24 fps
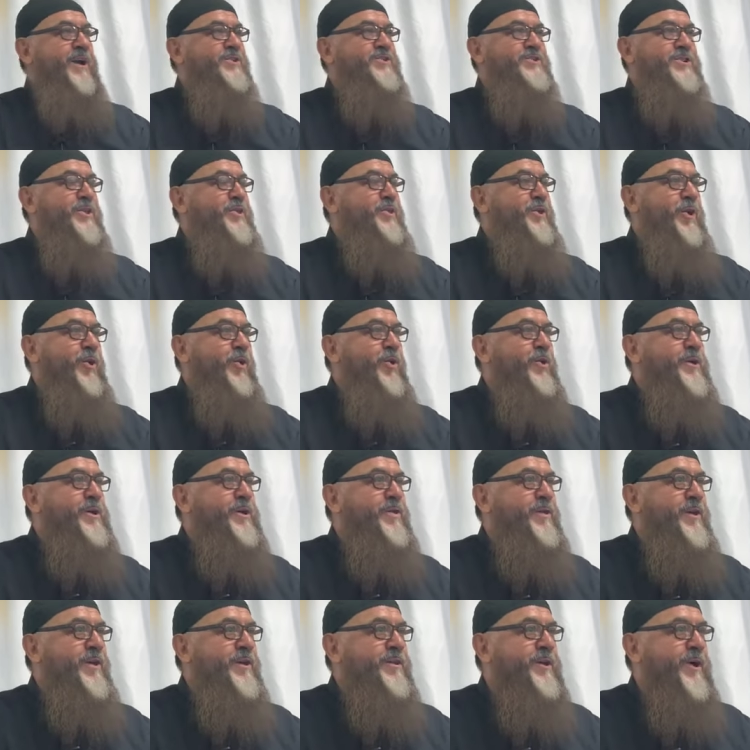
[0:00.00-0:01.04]
I said the
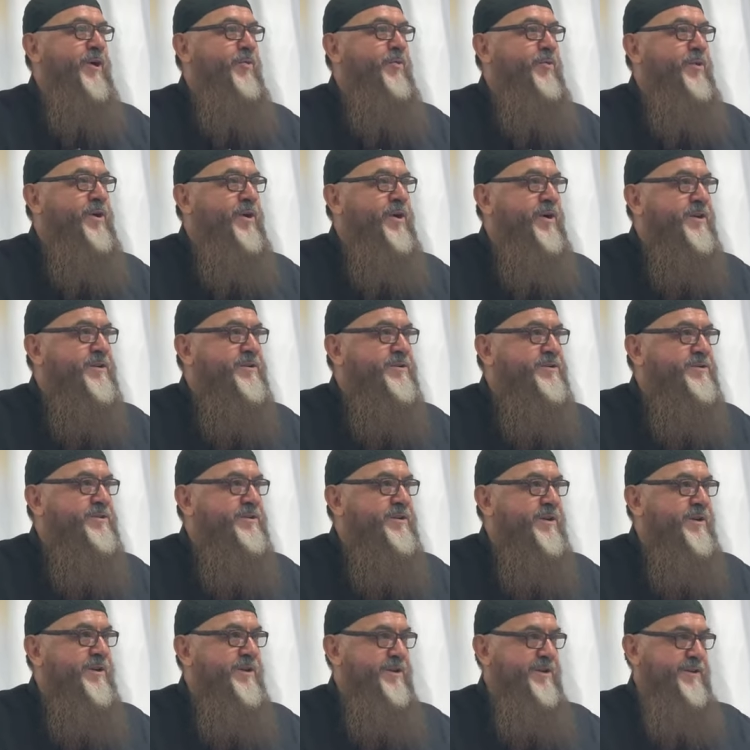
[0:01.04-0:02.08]
only thing that
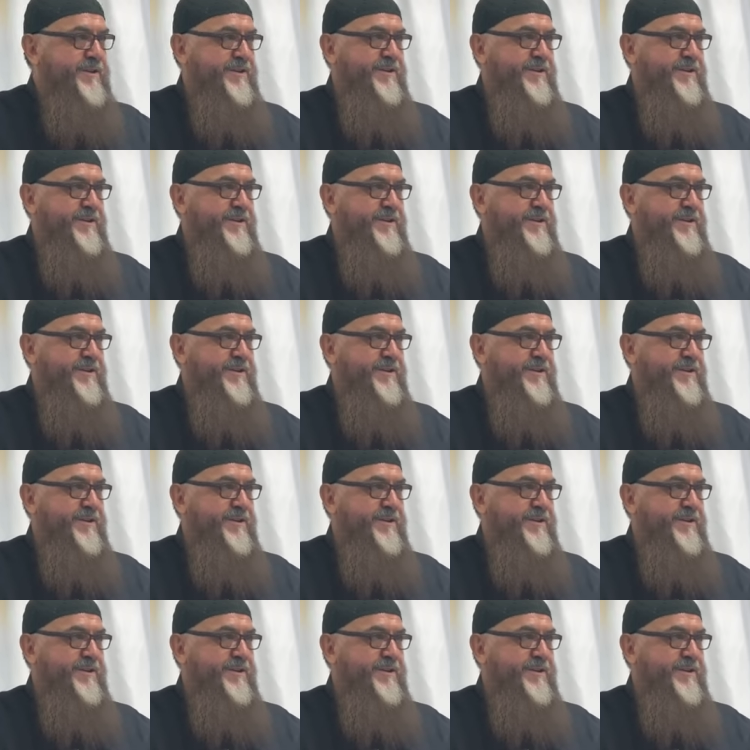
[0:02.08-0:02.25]
works